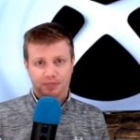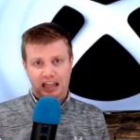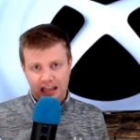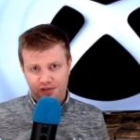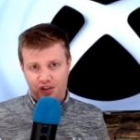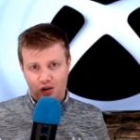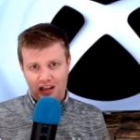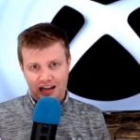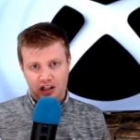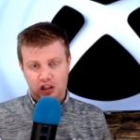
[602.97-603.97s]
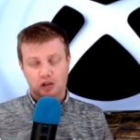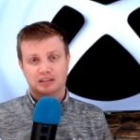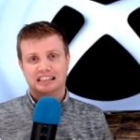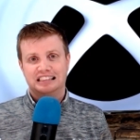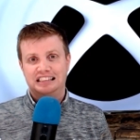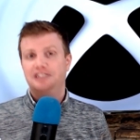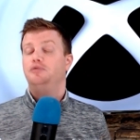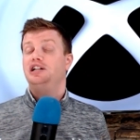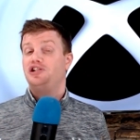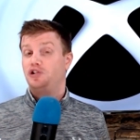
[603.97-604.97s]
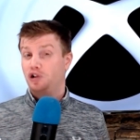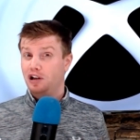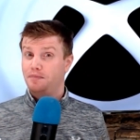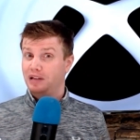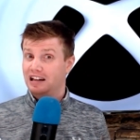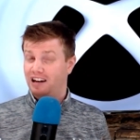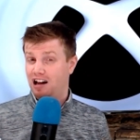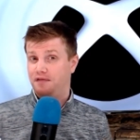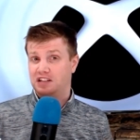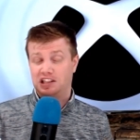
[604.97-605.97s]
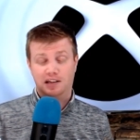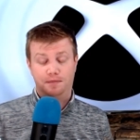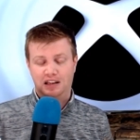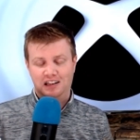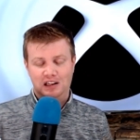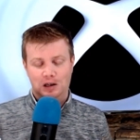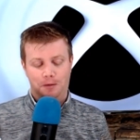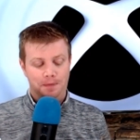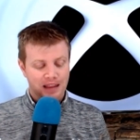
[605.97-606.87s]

if they're allowed to close this deal, which could be enough to tip the EU.